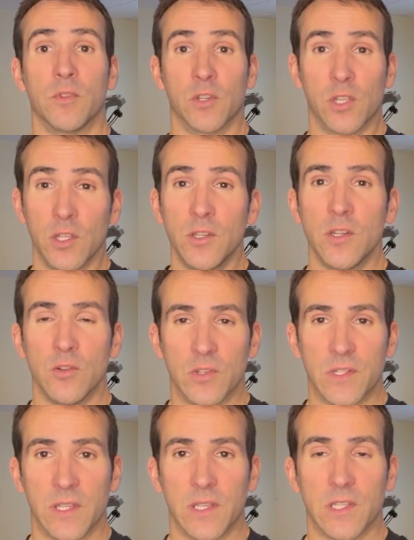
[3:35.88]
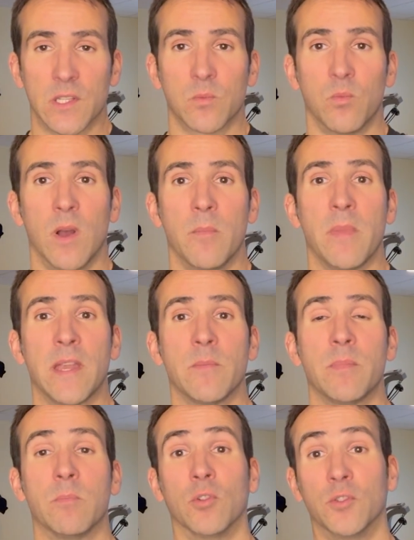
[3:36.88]
the good news is, what many
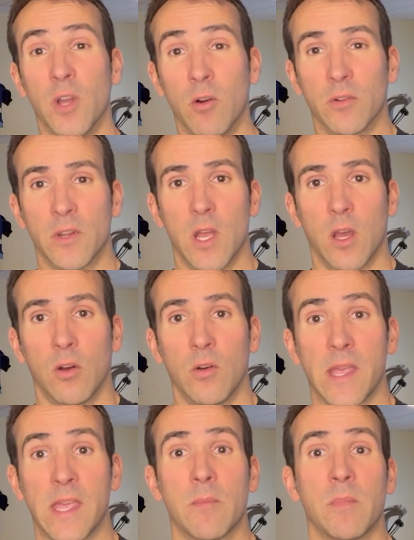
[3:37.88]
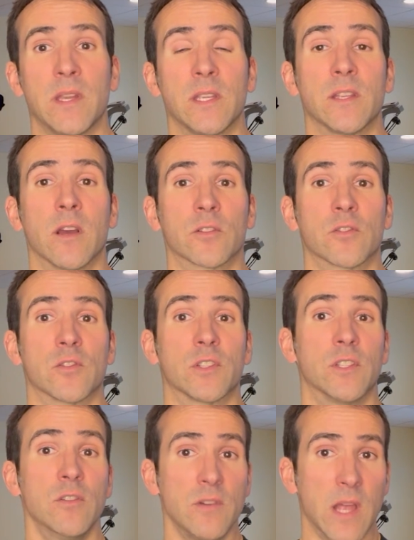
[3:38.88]
people don't know, and many doctors
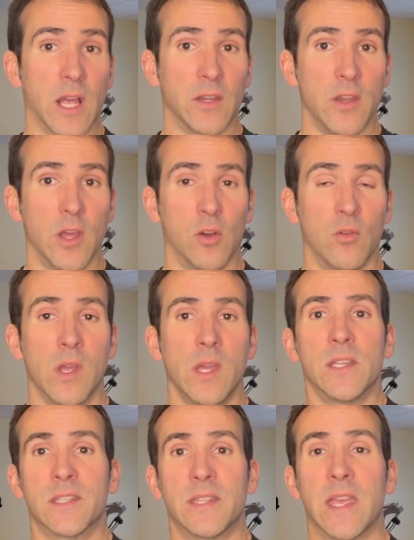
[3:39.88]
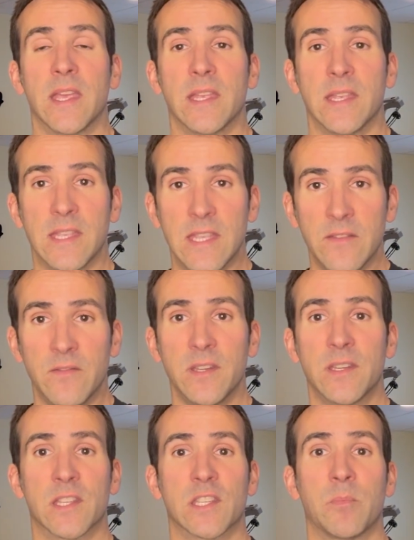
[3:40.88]
do not know, is that even
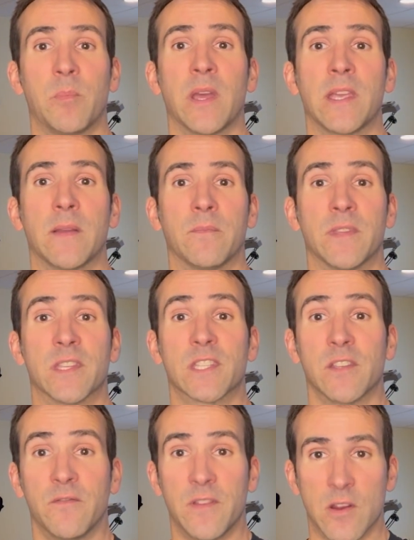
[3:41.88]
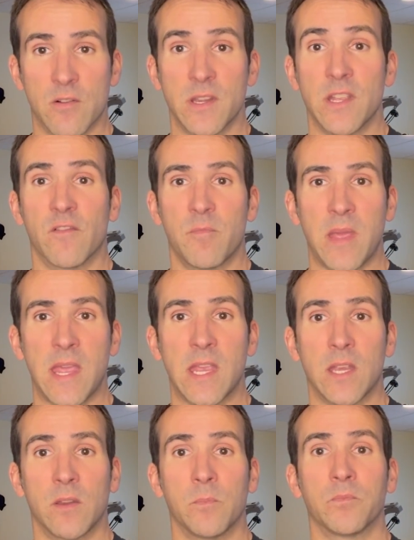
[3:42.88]
despite the severity of
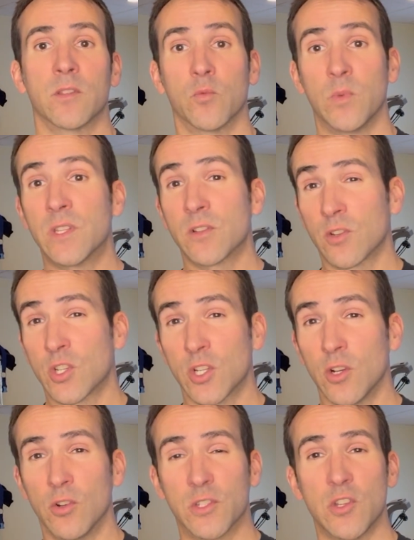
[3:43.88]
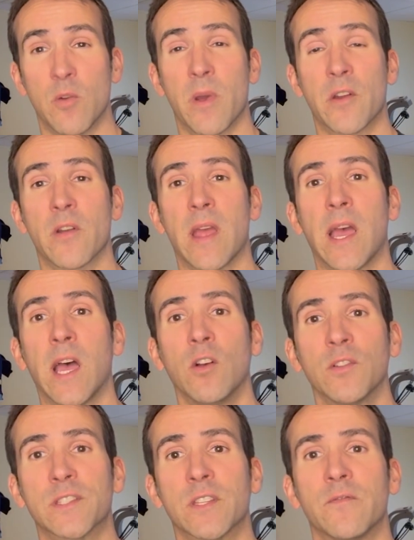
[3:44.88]
pain, the research shows no matter how
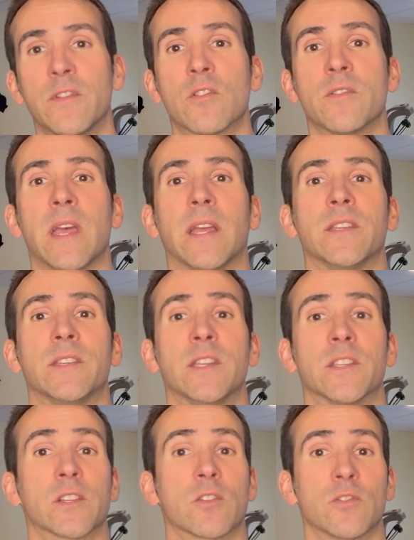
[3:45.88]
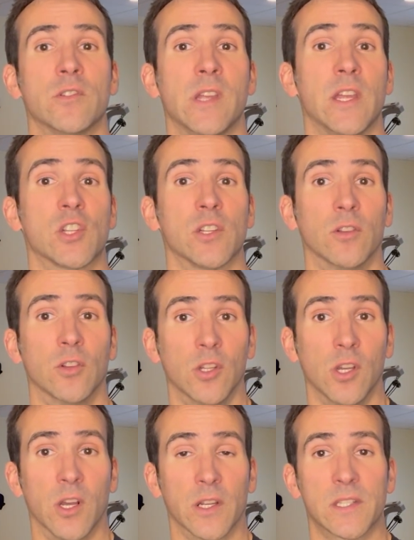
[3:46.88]
severe that disc herniation
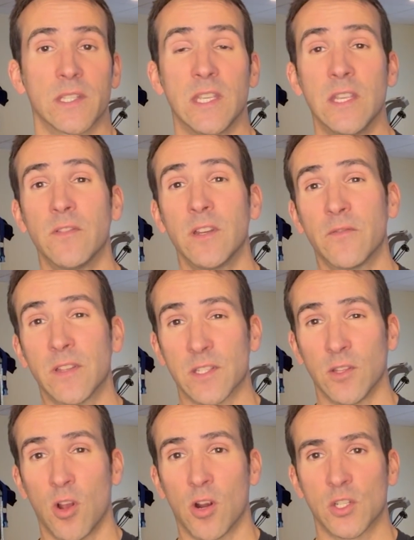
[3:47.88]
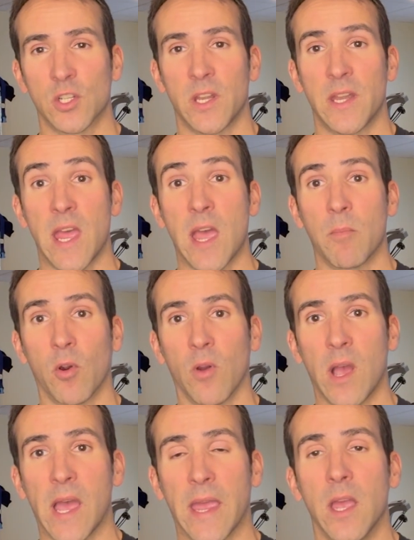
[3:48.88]
looks, even if it's large on an
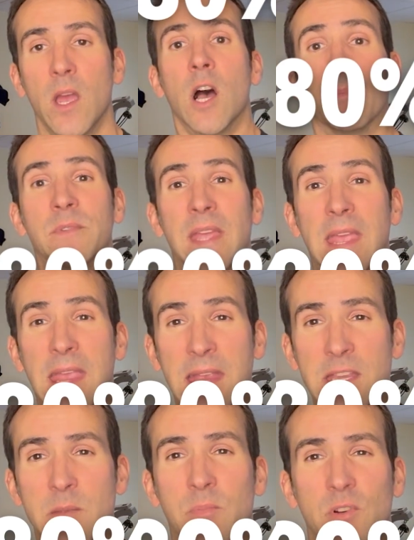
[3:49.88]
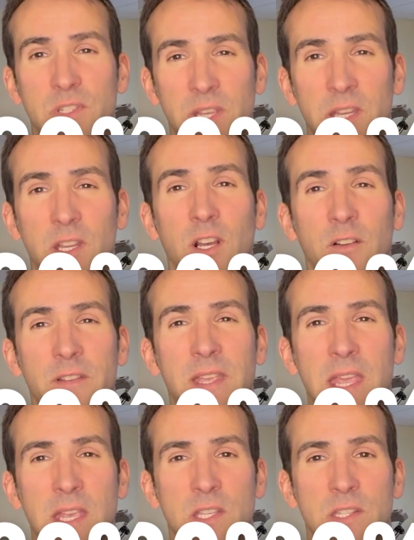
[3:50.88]
MRI, up to 80% of
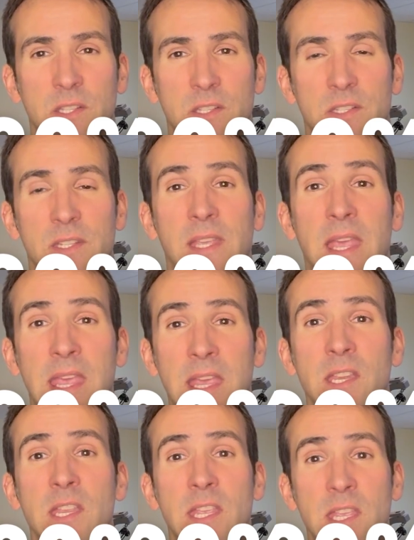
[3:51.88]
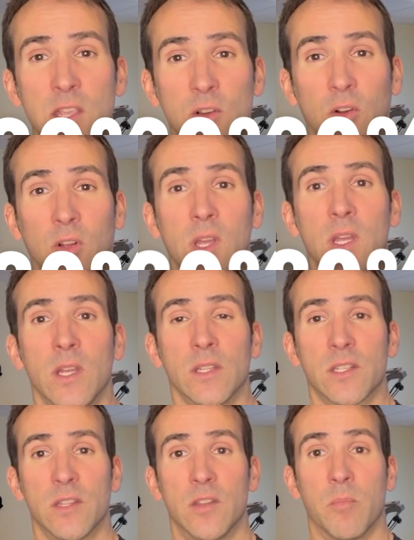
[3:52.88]
cases can heal
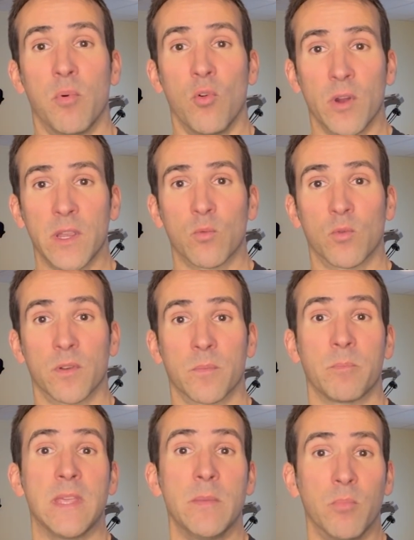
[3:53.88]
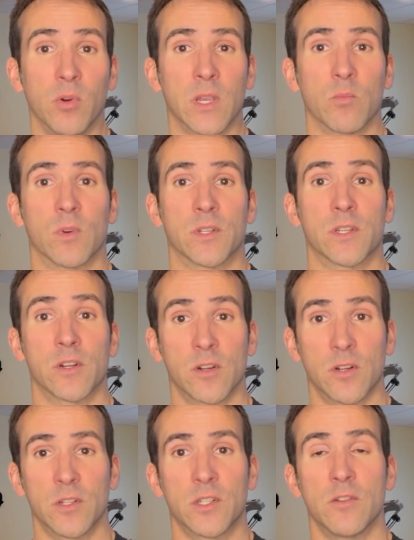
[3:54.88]
to the point where people can
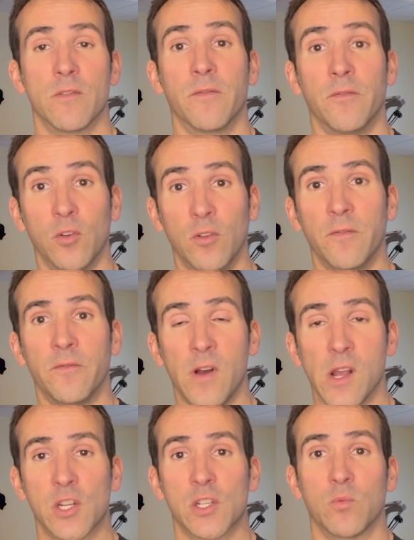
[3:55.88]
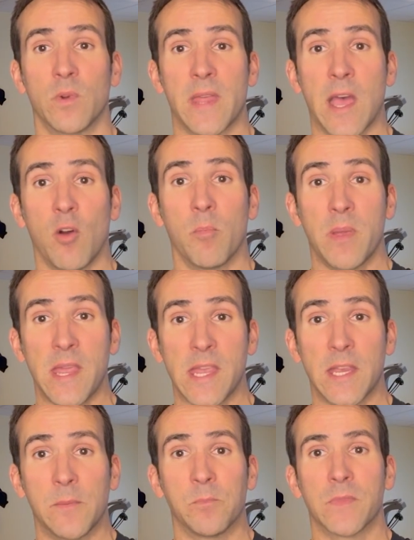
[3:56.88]
return to full function without
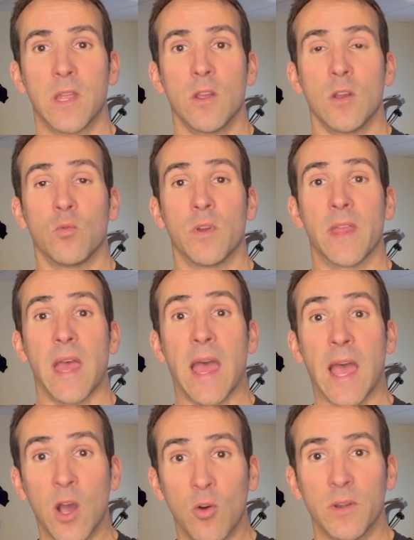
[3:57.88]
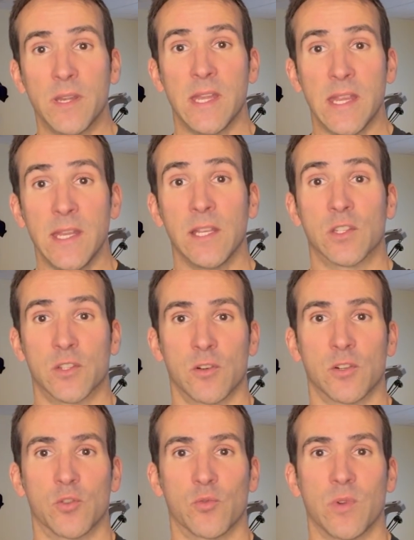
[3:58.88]
pain, without needing
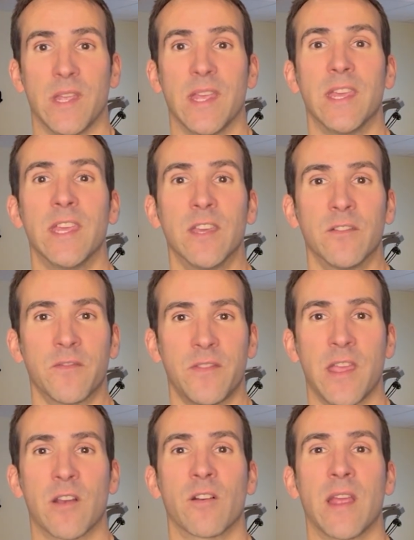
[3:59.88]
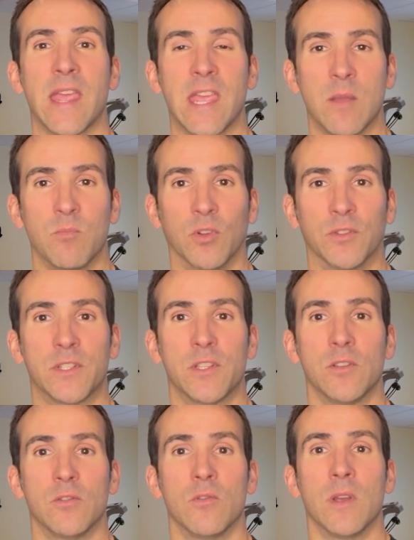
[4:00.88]
surgery, if they are able
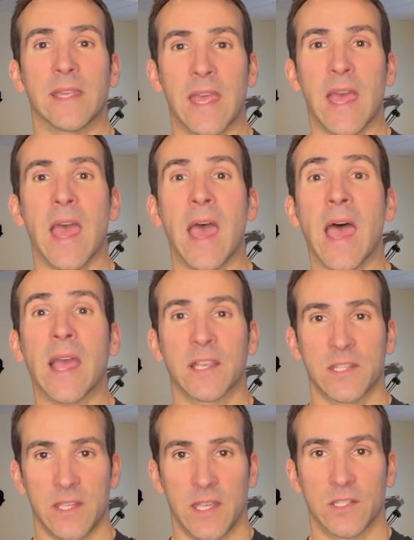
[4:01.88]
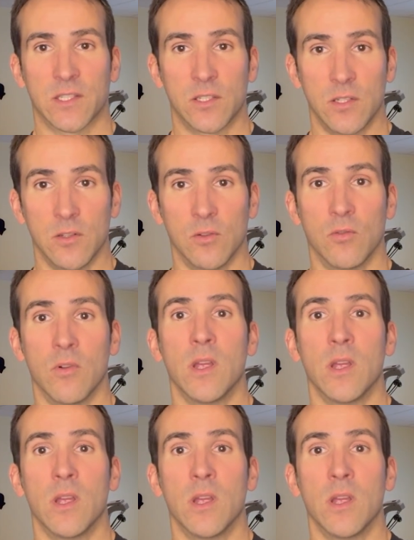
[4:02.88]
to get access to